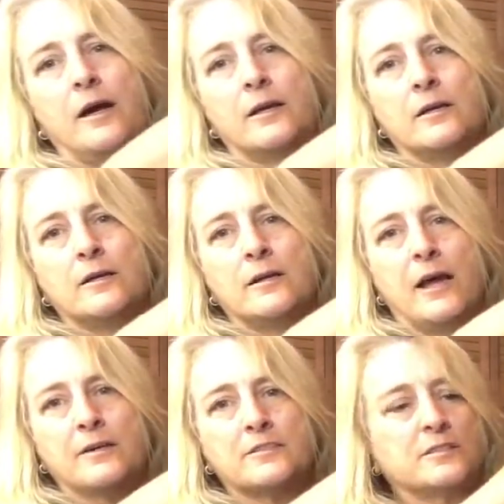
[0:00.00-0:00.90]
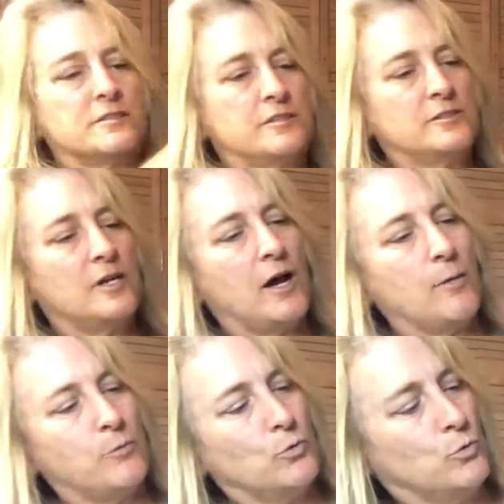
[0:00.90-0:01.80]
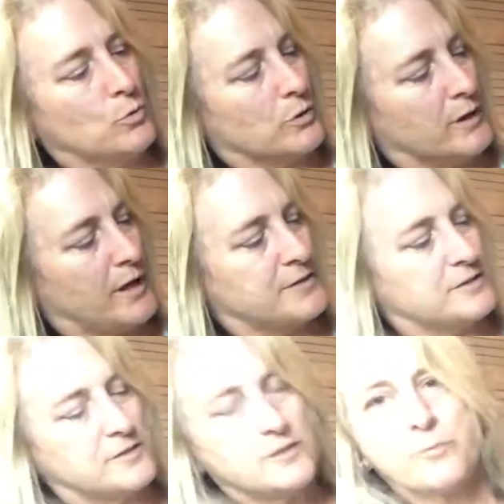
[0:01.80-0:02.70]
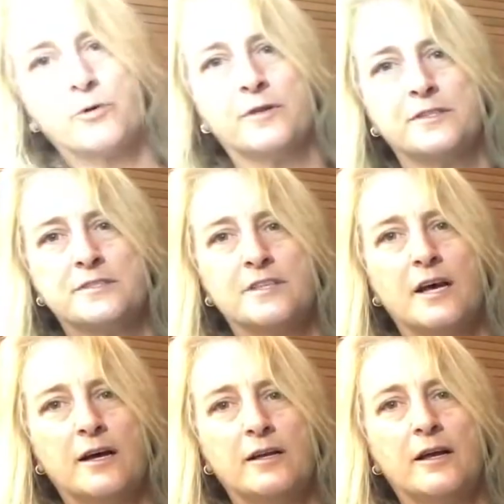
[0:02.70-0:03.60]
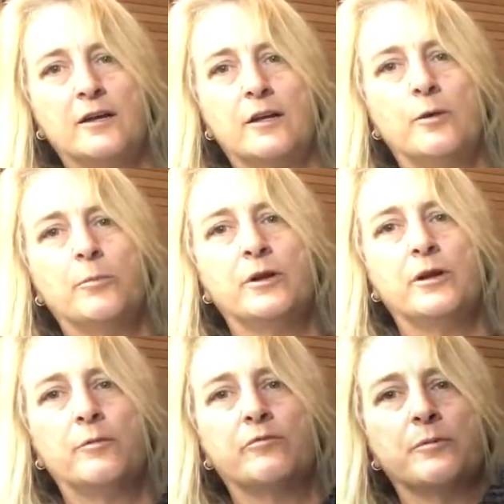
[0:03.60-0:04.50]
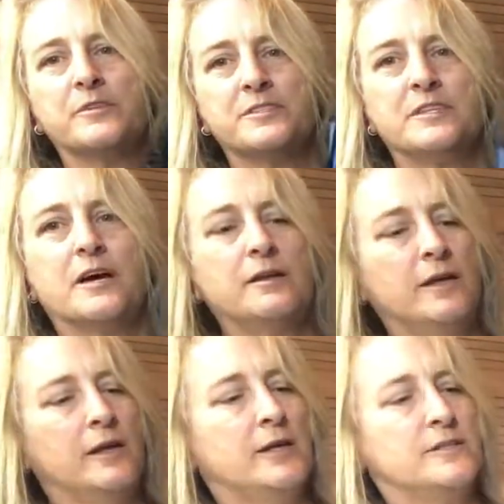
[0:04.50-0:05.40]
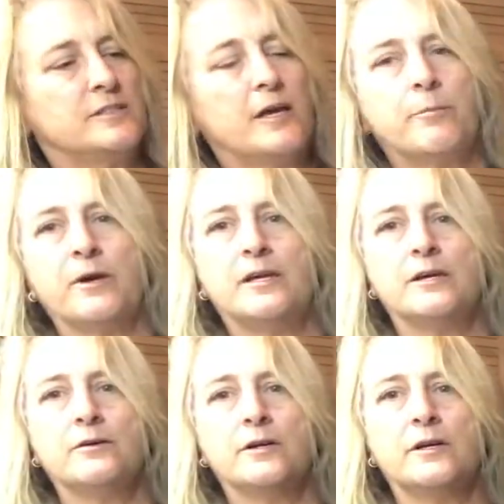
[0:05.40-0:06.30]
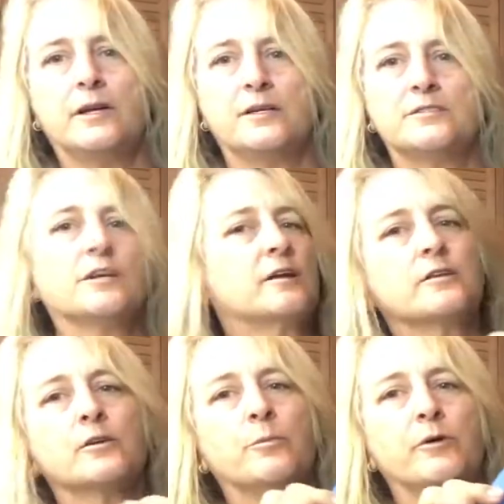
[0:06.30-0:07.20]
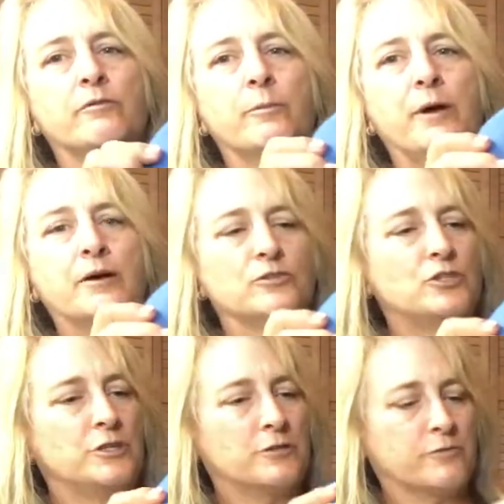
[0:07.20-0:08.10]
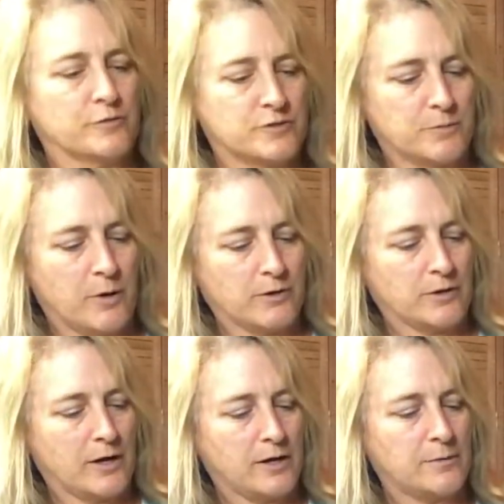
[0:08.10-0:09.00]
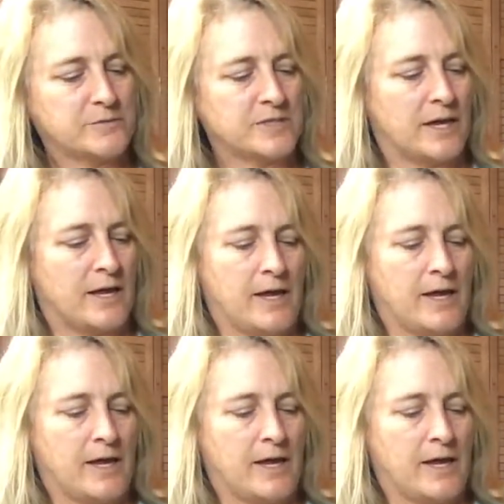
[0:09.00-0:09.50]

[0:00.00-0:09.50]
I can access the top, or it has a zipper on the side. I can open it up from the side to get my gear in, and it's got a little bit of a pouch here for smaller items.